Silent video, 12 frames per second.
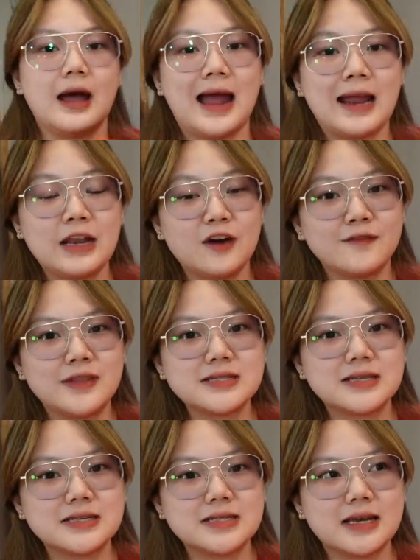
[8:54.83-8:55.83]
I love
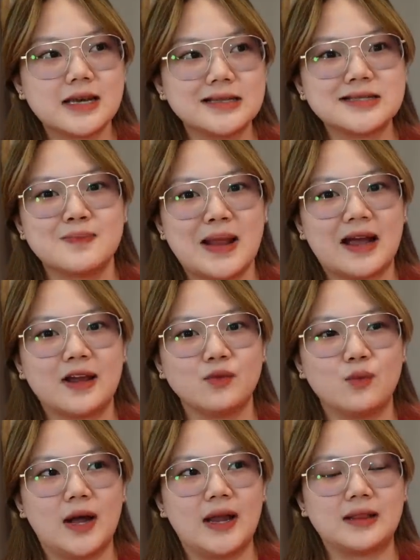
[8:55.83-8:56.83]
this kasi it's black
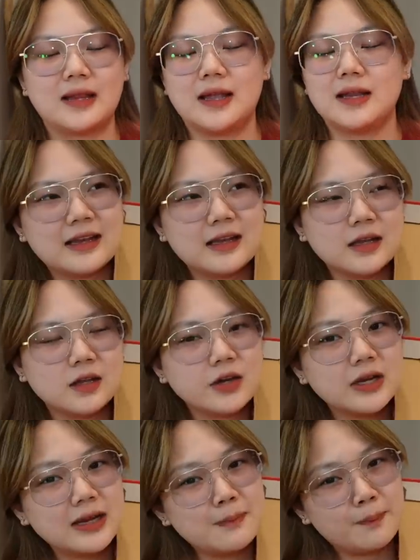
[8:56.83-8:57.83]
and white and can
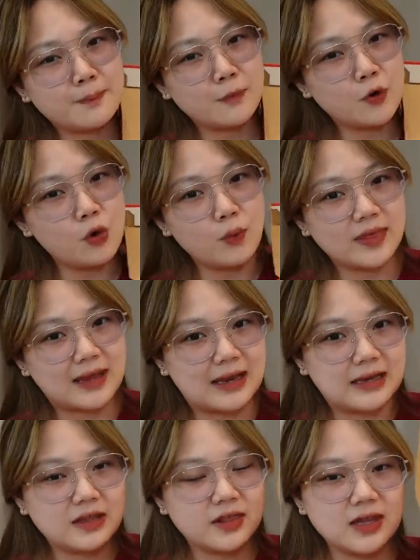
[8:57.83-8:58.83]
literally go with
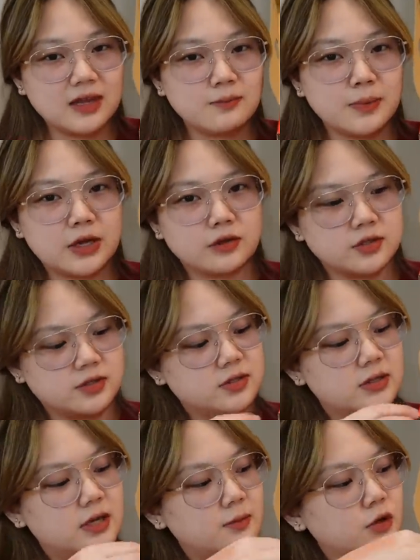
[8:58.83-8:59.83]
anything
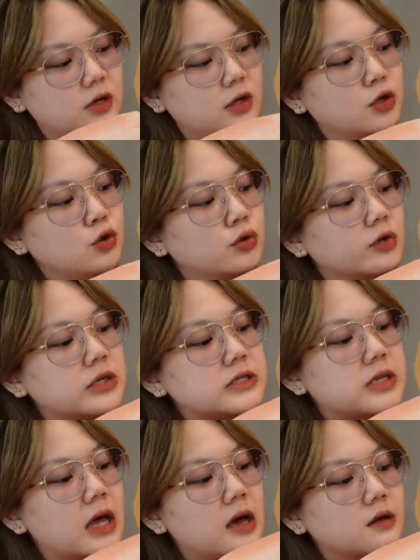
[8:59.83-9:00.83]
because, alam nyo na,
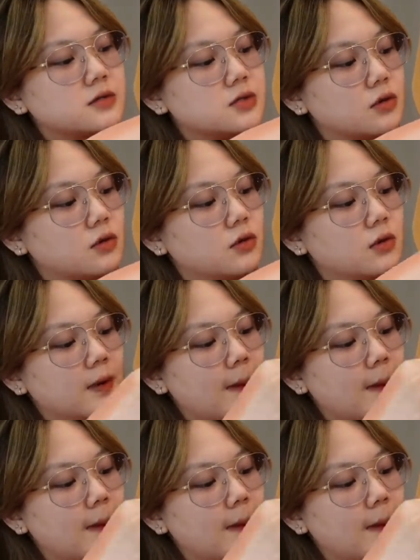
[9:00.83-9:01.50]
neutrals lang, so